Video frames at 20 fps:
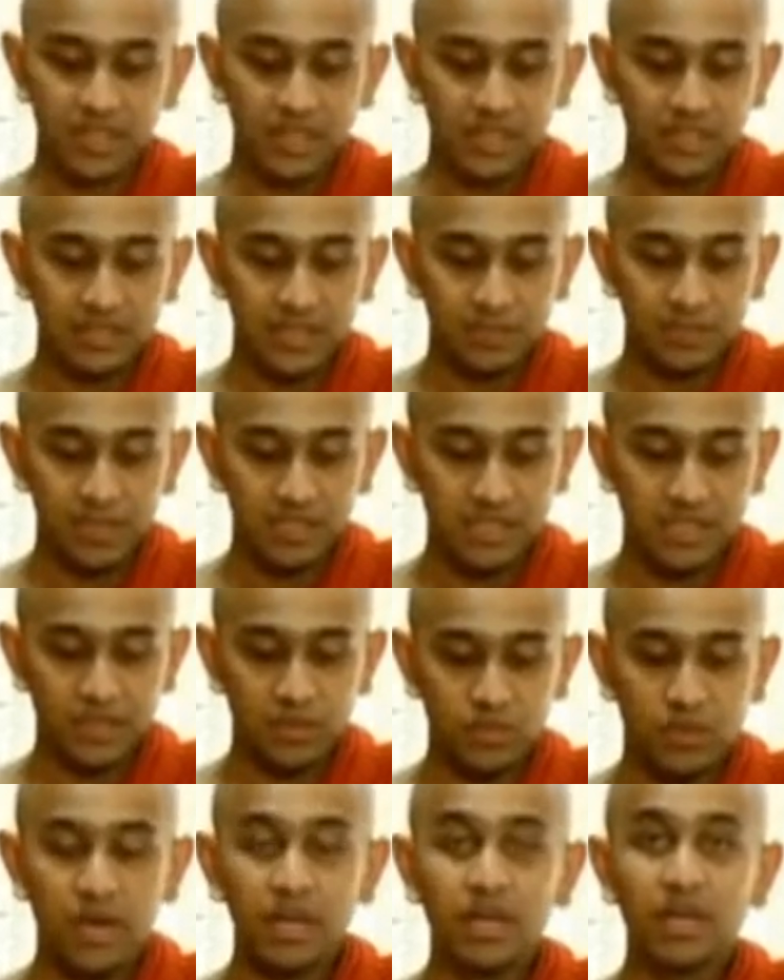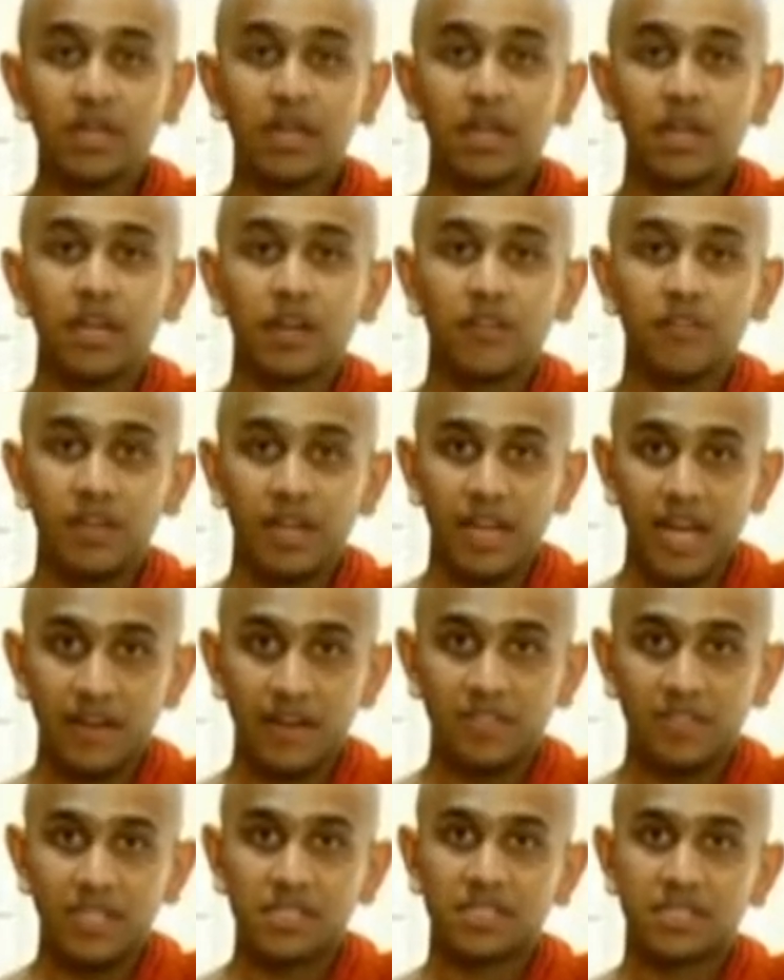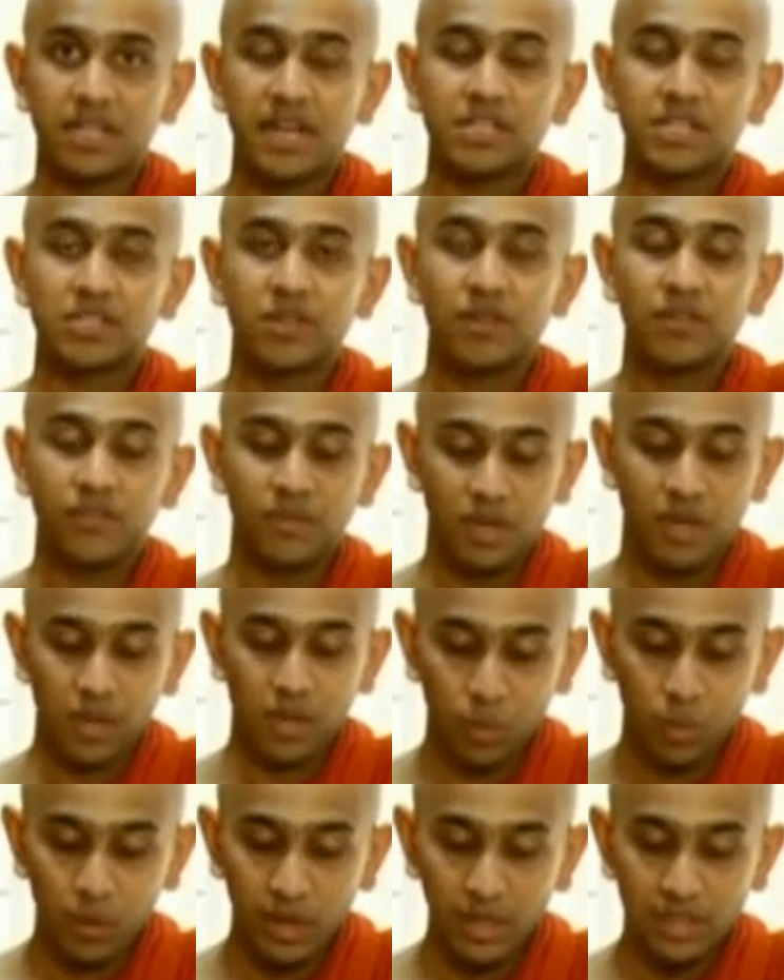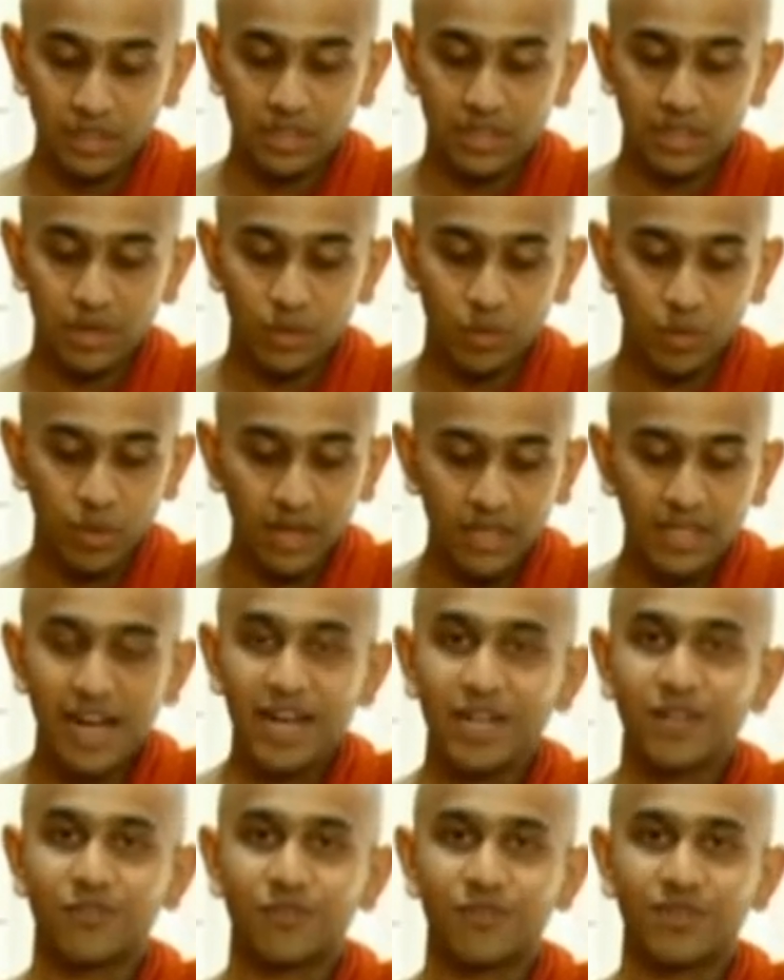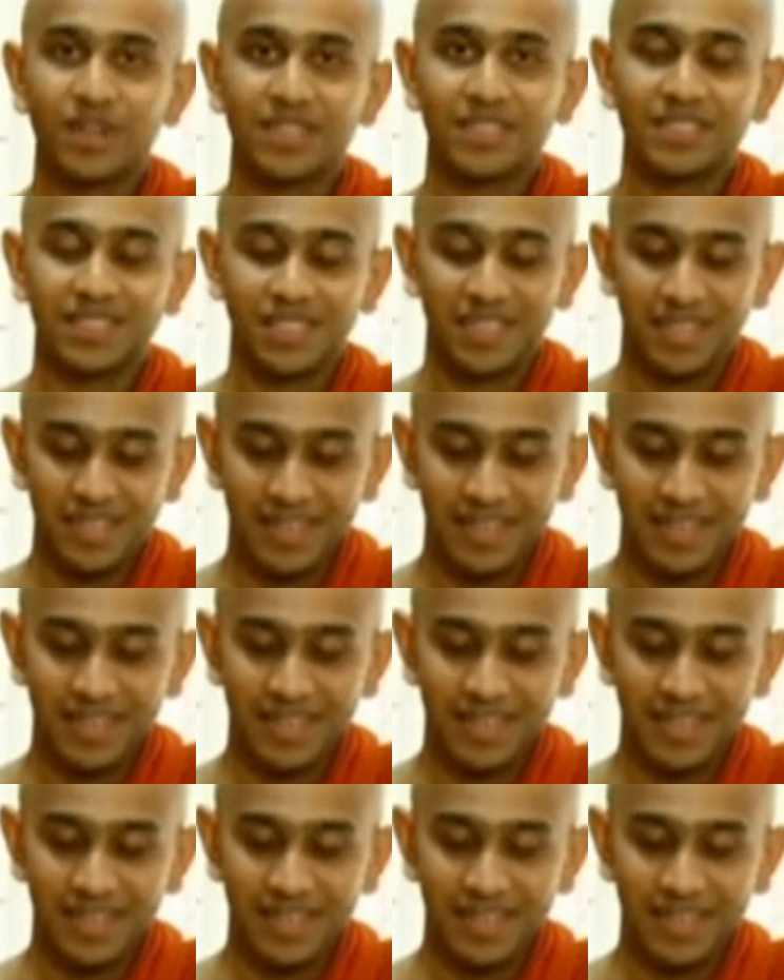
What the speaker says: The Blessed One will have these kinds of wealth. What kind of wealth?